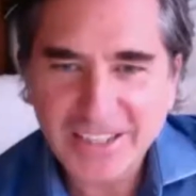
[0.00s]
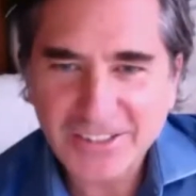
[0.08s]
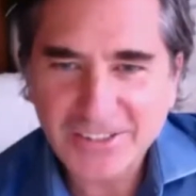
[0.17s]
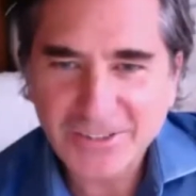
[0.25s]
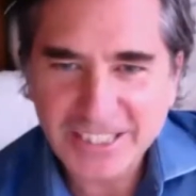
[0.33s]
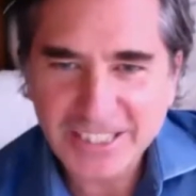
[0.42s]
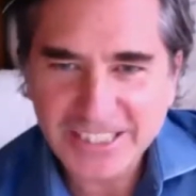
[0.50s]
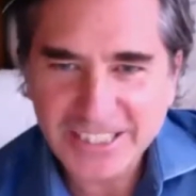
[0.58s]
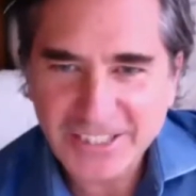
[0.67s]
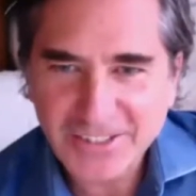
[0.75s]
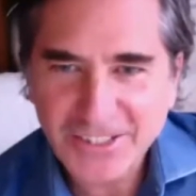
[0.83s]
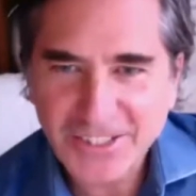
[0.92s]
It's great to see
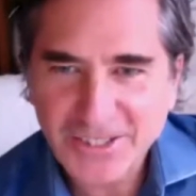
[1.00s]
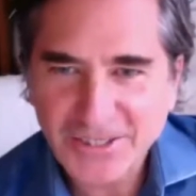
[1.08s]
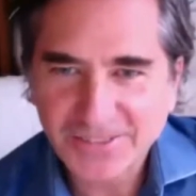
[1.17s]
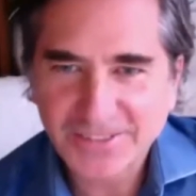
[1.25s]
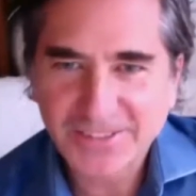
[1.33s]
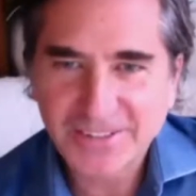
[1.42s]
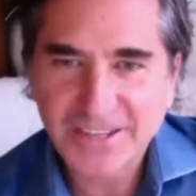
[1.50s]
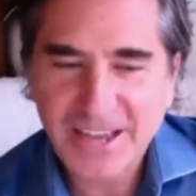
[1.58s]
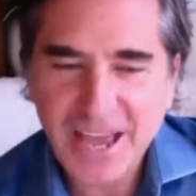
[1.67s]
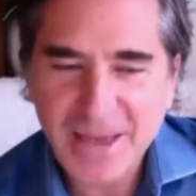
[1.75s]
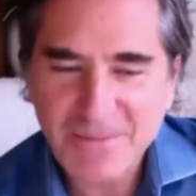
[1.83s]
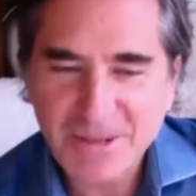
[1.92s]
you too. And
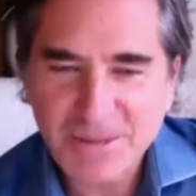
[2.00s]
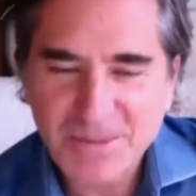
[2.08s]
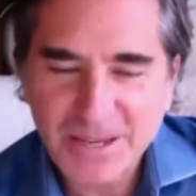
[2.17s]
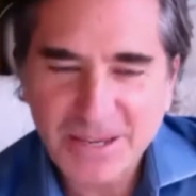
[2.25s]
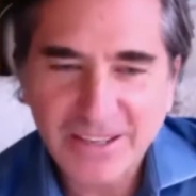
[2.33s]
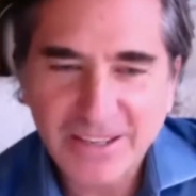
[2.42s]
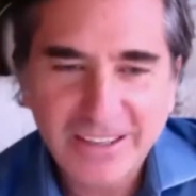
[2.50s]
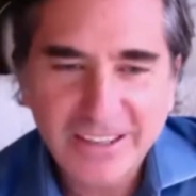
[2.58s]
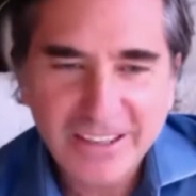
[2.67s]
happy to be